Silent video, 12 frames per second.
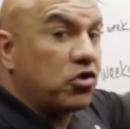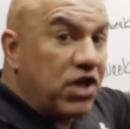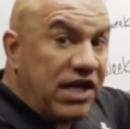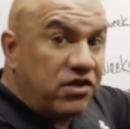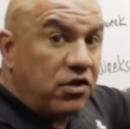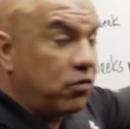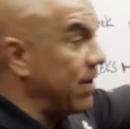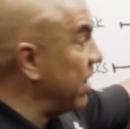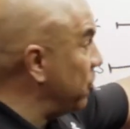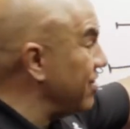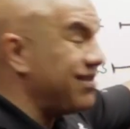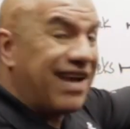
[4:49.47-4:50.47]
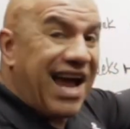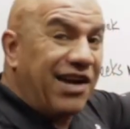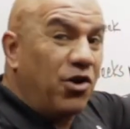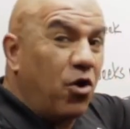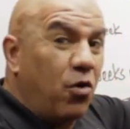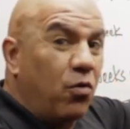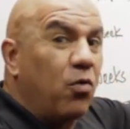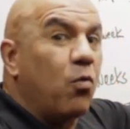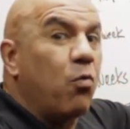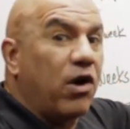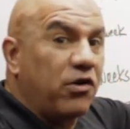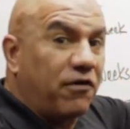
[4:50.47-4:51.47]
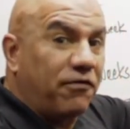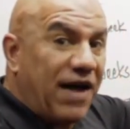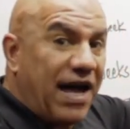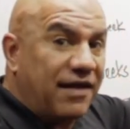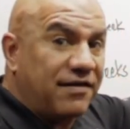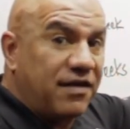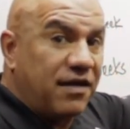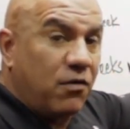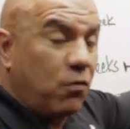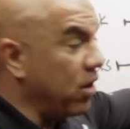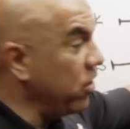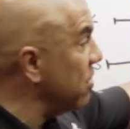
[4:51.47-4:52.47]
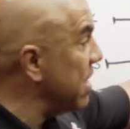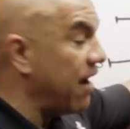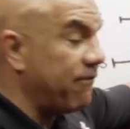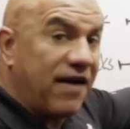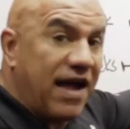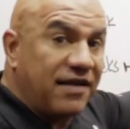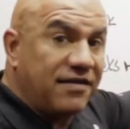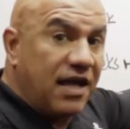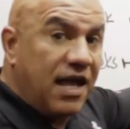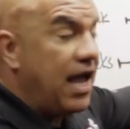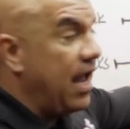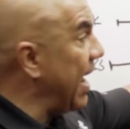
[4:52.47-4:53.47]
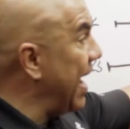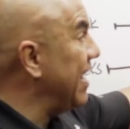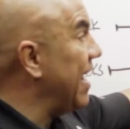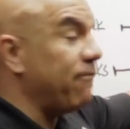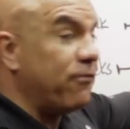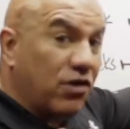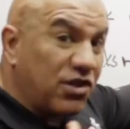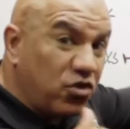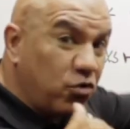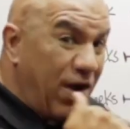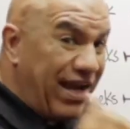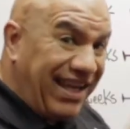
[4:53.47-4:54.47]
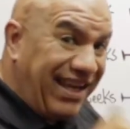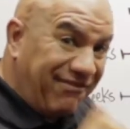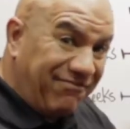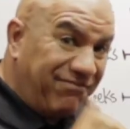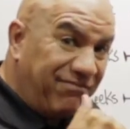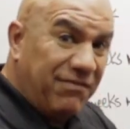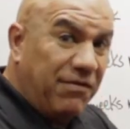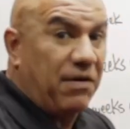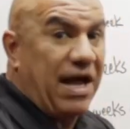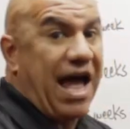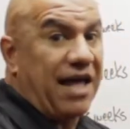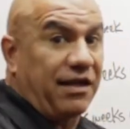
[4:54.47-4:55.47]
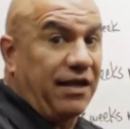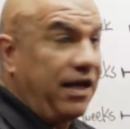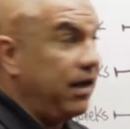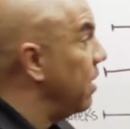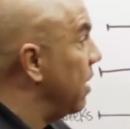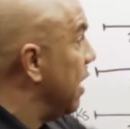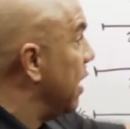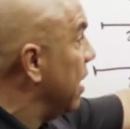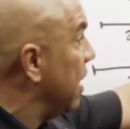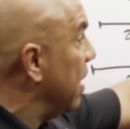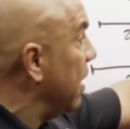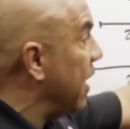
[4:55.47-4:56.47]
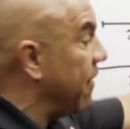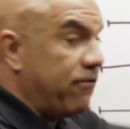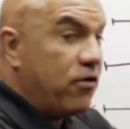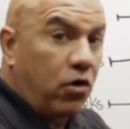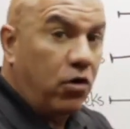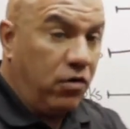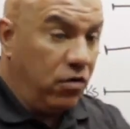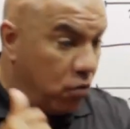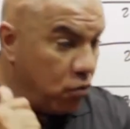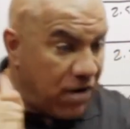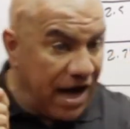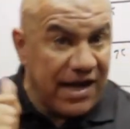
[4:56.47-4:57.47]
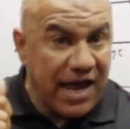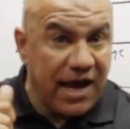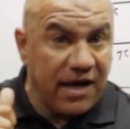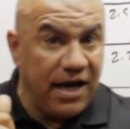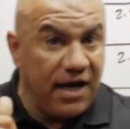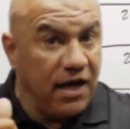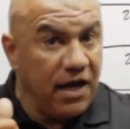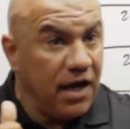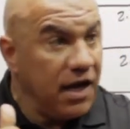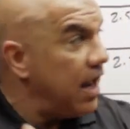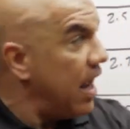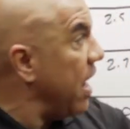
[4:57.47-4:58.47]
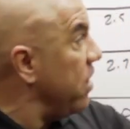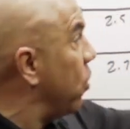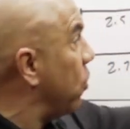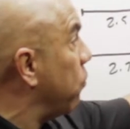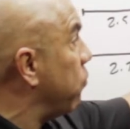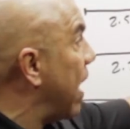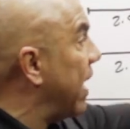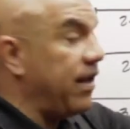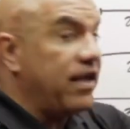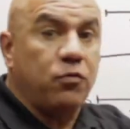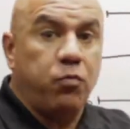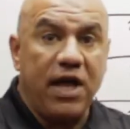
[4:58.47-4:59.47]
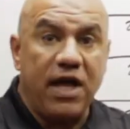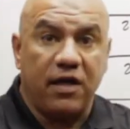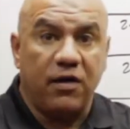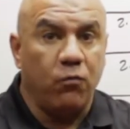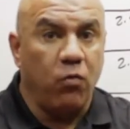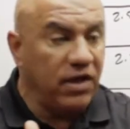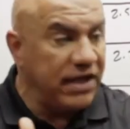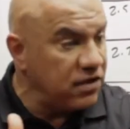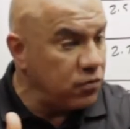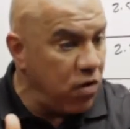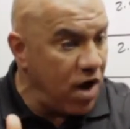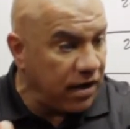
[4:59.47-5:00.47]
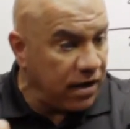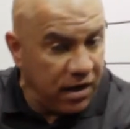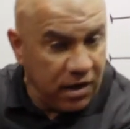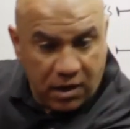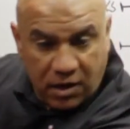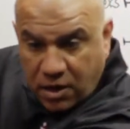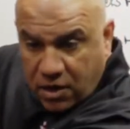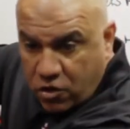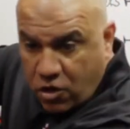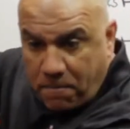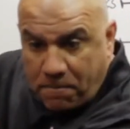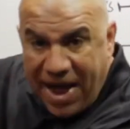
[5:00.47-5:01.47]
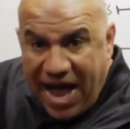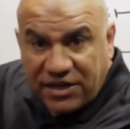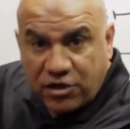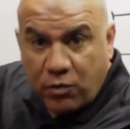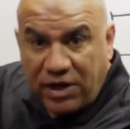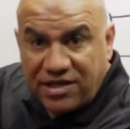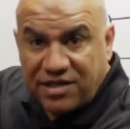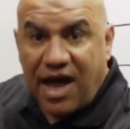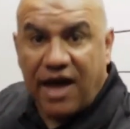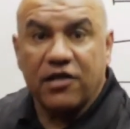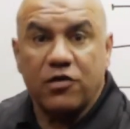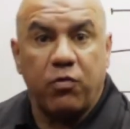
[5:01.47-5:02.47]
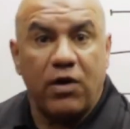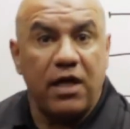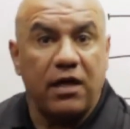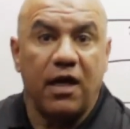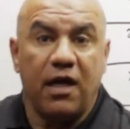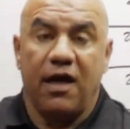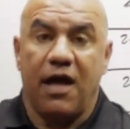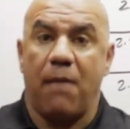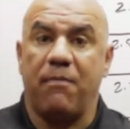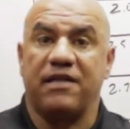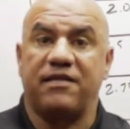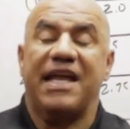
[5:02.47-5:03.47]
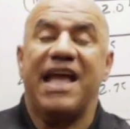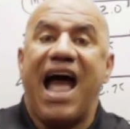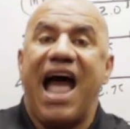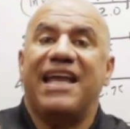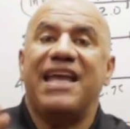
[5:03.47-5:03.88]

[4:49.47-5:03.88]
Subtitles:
changing directions, I know where you're fast, where you're not fast, and if you're a swinging athlete, if you're right-handed and your right is weak, well, guess what? Your backswing side is weak. I'm going to say I